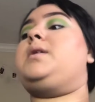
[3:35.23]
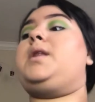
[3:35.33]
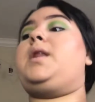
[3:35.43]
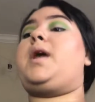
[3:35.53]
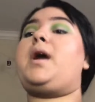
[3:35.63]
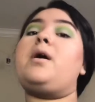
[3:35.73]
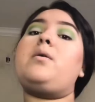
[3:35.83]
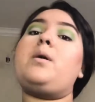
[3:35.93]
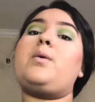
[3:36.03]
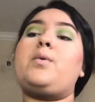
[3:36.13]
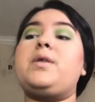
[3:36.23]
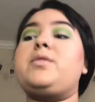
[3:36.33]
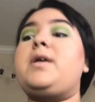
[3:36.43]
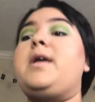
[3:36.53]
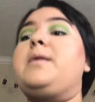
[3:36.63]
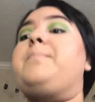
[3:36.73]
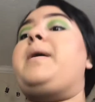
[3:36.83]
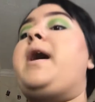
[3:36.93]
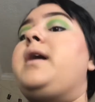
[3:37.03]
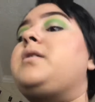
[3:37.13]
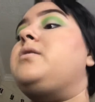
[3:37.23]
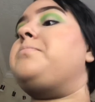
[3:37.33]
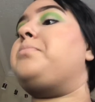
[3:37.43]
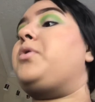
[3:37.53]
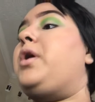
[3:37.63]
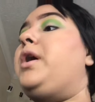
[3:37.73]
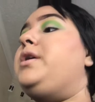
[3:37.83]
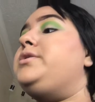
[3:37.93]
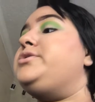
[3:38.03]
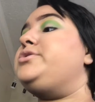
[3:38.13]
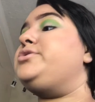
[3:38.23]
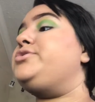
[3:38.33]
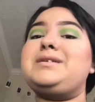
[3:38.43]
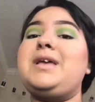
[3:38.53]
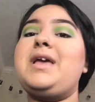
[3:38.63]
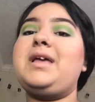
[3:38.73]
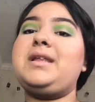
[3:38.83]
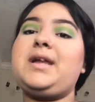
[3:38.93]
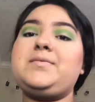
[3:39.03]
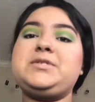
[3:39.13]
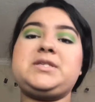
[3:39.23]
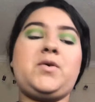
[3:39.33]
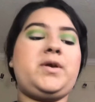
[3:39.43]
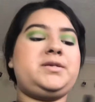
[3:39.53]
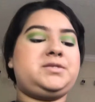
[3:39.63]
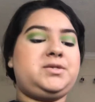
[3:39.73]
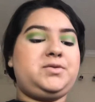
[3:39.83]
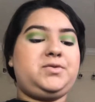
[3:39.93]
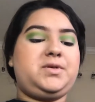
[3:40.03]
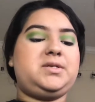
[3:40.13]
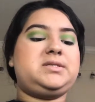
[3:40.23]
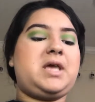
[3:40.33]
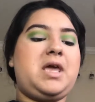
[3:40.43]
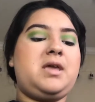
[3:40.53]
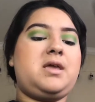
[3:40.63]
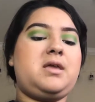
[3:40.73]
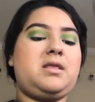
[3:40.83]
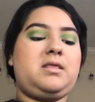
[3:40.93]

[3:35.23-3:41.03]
Now with a packer brush, now I'm just going to take